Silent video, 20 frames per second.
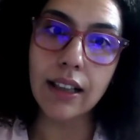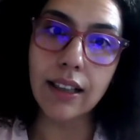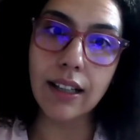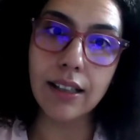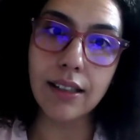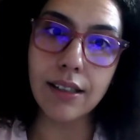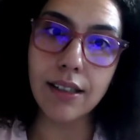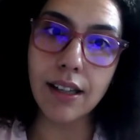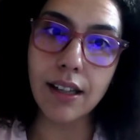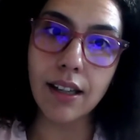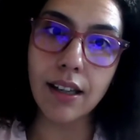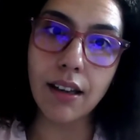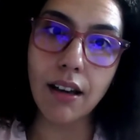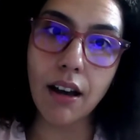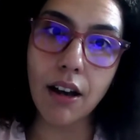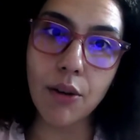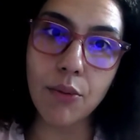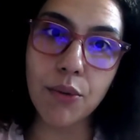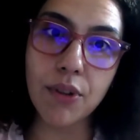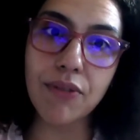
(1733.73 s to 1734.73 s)
let's say,
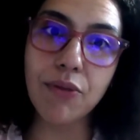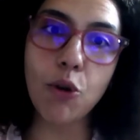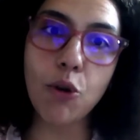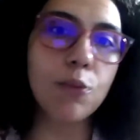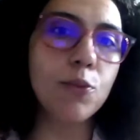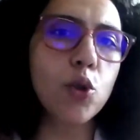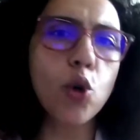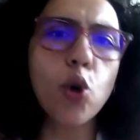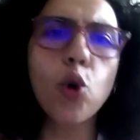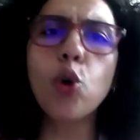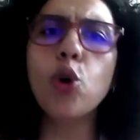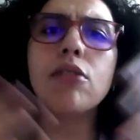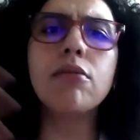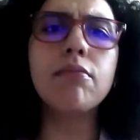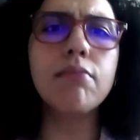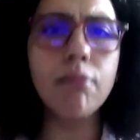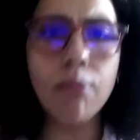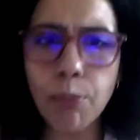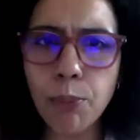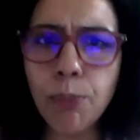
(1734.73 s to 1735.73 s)
reforms
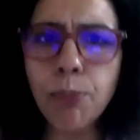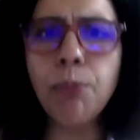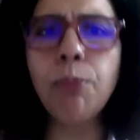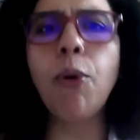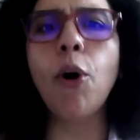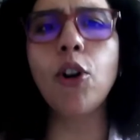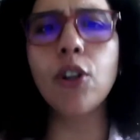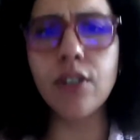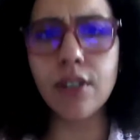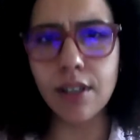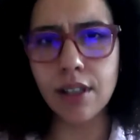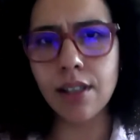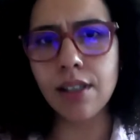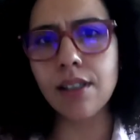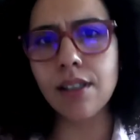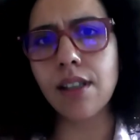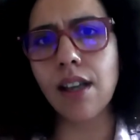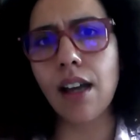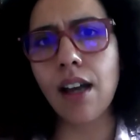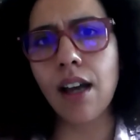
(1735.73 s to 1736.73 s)
or
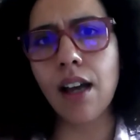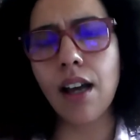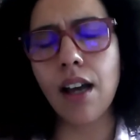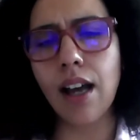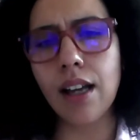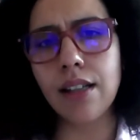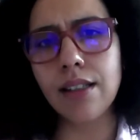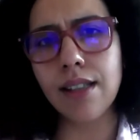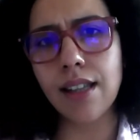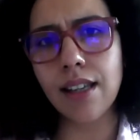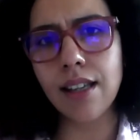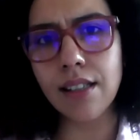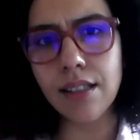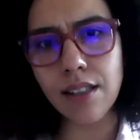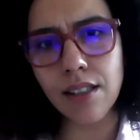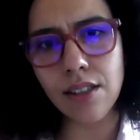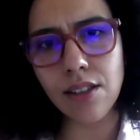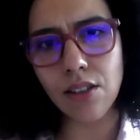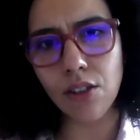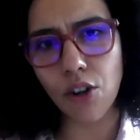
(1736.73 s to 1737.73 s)
politics as they
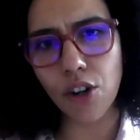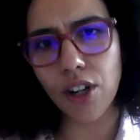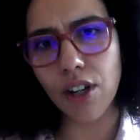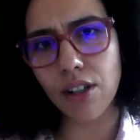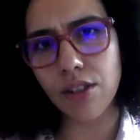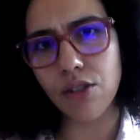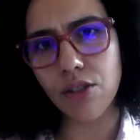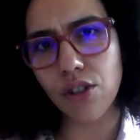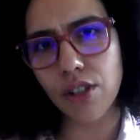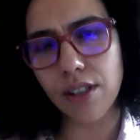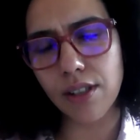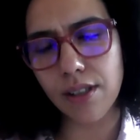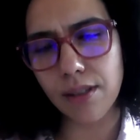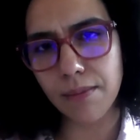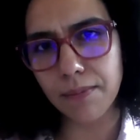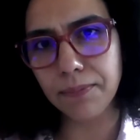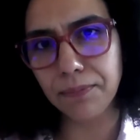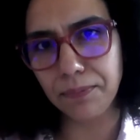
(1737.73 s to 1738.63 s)
exist in our countries.